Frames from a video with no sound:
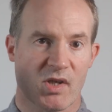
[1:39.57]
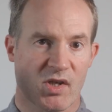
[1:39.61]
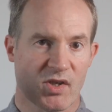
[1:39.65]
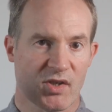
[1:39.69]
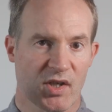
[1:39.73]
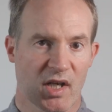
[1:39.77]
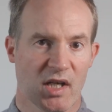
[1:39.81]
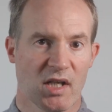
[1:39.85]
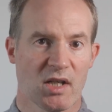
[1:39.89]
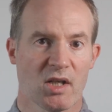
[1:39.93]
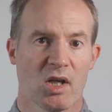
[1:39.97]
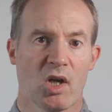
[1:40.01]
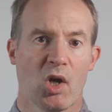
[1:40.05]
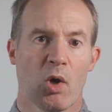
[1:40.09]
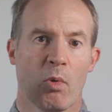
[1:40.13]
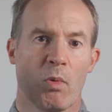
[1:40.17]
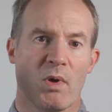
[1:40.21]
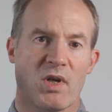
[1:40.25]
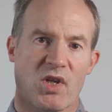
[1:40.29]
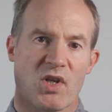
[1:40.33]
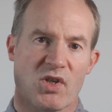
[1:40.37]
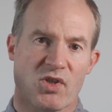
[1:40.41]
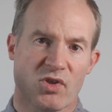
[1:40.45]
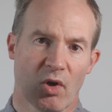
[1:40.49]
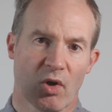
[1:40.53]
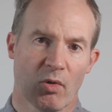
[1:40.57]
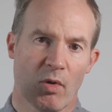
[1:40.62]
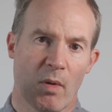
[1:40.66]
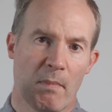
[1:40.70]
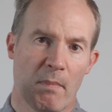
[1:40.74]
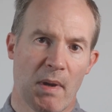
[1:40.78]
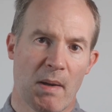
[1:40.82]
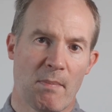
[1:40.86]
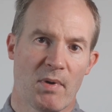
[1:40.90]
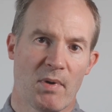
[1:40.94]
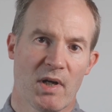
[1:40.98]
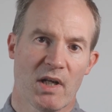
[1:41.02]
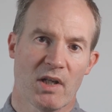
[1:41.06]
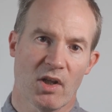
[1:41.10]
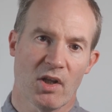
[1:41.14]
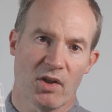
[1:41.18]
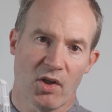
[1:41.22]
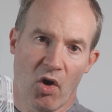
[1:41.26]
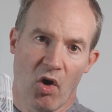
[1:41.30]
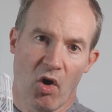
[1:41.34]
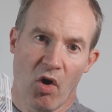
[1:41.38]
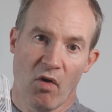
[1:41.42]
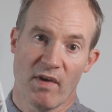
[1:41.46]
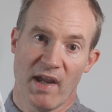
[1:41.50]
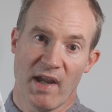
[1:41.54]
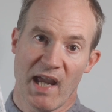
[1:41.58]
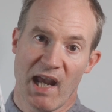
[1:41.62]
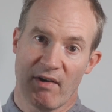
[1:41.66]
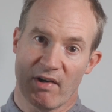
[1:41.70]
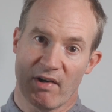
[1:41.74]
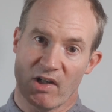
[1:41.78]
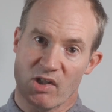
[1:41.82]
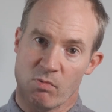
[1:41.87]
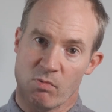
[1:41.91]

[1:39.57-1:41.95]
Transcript: mistake, which is not remembering that the Hover Air